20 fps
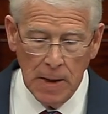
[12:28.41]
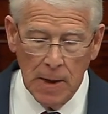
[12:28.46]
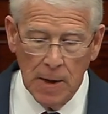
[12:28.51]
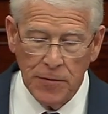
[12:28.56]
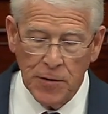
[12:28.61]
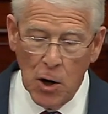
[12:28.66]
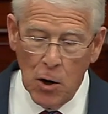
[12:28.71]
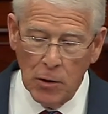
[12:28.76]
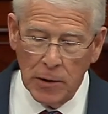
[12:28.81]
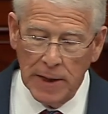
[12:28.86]

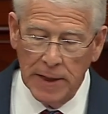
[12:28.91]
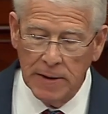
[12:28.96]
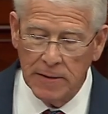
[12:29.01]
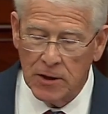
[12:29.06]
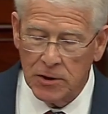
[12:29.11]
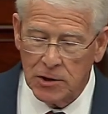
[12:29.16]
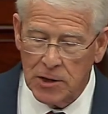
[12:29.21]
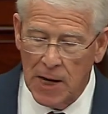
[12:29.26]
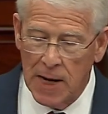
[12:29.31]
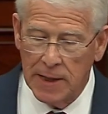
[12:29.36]
Thirdly, the
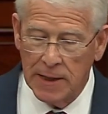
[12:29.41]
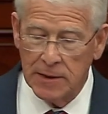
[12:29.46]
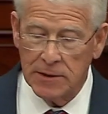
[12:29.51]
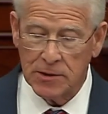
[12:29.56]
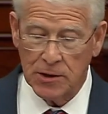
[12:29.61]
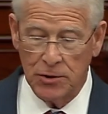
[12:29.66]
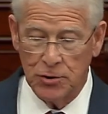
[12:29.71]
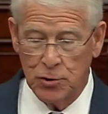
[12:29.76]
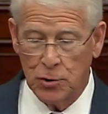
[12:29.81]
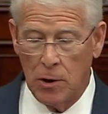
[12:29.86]
Chinese
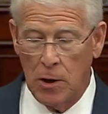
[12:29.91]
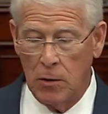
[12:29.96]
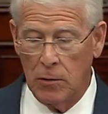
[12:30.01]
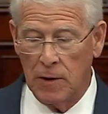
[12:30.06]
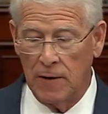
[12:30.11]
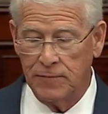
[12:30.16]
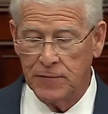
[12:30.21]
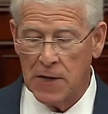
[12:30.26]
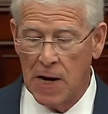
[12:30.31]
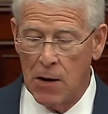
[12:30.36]
control
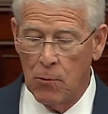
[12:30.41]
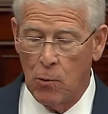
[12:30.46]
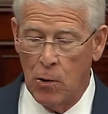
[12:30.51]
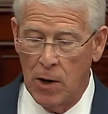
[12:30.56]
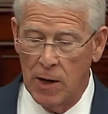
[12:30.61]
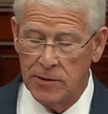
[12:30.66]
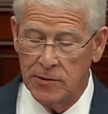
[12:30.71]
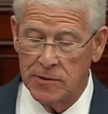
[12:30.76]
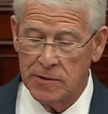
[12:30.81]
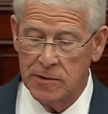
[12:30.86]
of
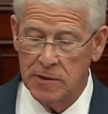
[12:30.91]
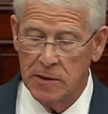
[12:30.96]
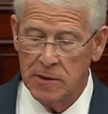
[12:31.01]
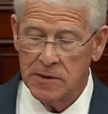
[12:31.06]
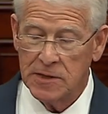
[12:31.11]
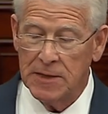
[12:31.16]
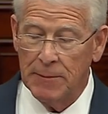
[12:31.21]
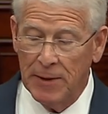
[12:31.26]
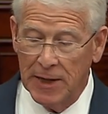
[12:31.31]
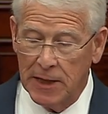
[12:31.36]
Taiwan's
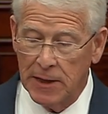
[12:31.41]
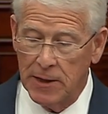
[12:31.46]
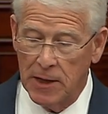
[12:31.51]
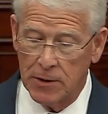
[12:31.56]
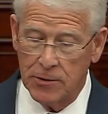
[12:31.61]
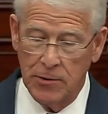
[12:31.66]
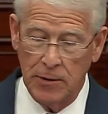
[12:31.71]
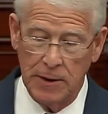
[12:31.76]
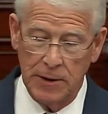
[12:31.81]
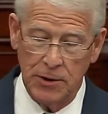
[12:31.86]

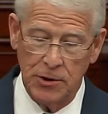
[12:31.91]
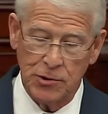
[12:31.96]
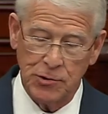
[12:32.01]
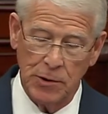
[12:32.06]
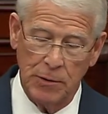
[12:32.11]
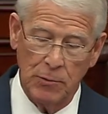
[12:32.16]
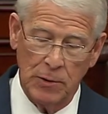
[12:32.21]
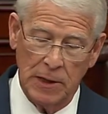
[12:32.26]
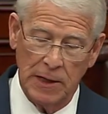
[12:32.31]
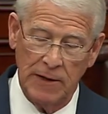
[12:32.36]
semiconductor industry
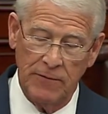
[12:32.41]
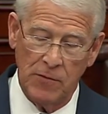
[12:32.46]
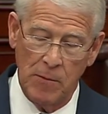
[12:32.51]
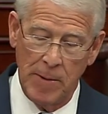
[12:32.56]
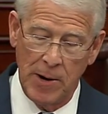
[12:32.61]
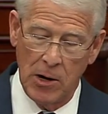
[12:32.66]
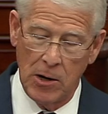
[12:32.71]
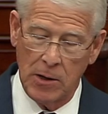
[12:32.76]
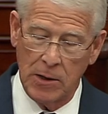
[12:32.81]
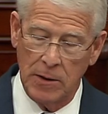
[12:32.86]
would leave
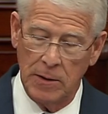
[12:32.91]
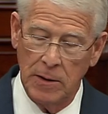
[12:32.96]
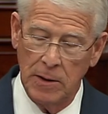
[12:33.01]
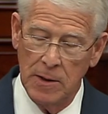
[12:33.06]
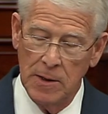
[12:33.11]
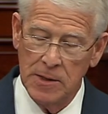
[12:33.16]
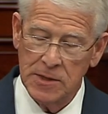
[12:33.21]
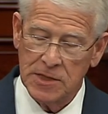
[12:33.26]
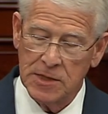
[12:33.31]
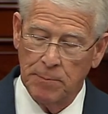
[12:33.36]
American
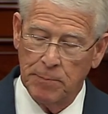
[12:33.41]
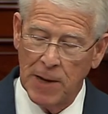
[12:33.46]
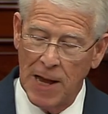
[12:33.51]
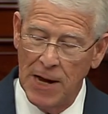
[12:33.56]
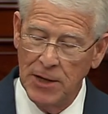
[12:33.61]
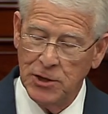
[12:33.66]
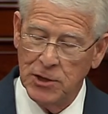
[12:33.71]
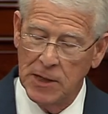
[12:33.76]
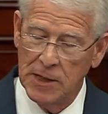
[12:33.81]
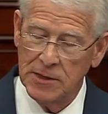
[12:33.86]
supply
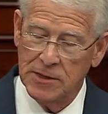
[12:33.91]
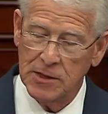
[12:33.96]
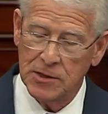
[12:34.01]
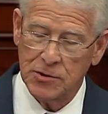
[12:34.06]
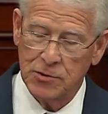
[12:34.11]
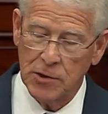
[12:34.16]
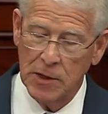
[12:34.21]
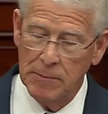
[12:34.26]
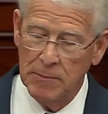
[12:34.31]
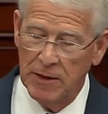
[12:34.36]
chains
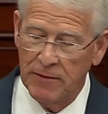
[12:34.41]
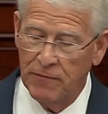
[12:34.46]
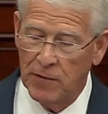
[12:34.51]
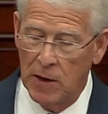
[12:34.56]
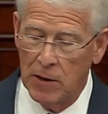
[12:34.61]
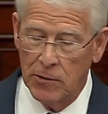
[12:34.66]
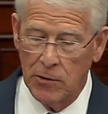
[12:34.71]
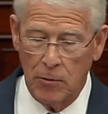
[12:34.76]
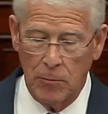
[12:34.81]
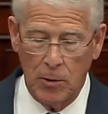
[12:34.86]
extremely
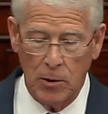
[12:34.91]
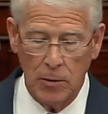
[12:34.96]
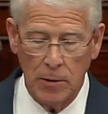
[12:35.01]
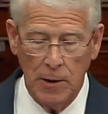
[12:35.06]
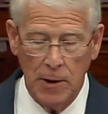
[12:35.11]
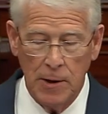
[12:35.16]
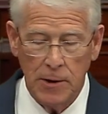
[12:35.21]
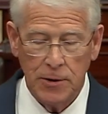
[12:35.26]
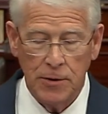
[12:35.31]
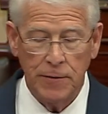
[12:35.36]
vulnerable
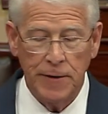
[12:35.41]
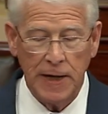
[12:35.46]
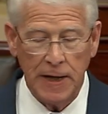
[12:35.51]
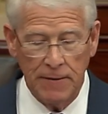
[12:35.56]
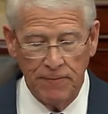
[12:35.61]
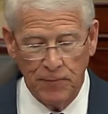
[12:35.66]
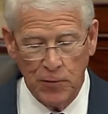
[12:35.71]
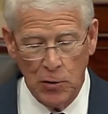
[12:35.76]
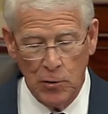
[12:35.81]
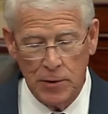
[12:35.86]
to the
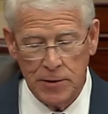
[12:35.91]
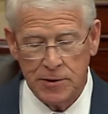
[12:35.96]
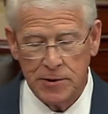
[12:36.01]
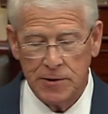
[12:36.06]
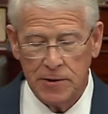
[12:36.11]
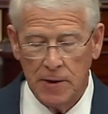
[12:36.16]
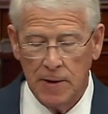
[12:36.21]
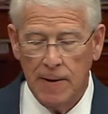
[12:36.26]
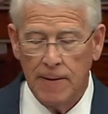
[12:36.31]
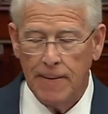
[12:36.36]
influence
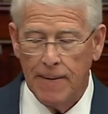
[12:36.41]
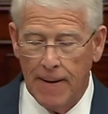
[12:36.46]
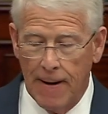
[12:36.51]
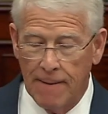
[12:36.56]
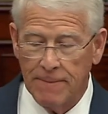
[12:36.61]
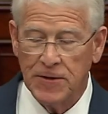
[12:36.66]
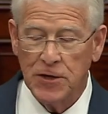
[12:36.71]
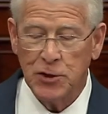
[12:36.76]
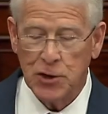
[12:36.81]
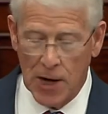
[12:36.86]

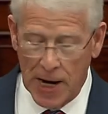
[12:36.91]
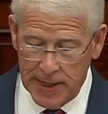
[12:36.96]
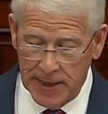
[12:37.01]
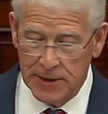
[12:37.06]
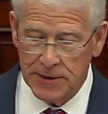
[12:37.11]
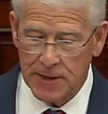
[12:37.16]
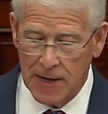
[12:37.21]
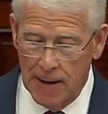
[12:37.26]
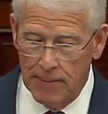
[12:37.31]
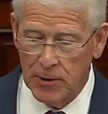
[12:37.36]
of the
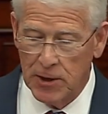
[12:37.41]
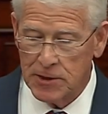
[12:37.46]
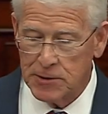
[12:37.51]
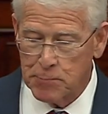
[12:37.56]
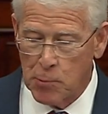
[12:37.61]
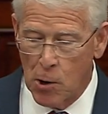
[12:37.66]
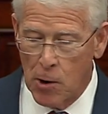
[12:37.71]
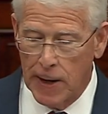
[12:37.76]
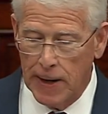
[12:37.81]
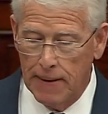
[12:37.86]
Chinese Communist
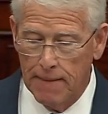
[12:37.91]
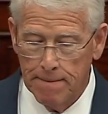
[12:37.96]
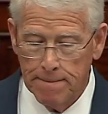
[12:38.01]
Party.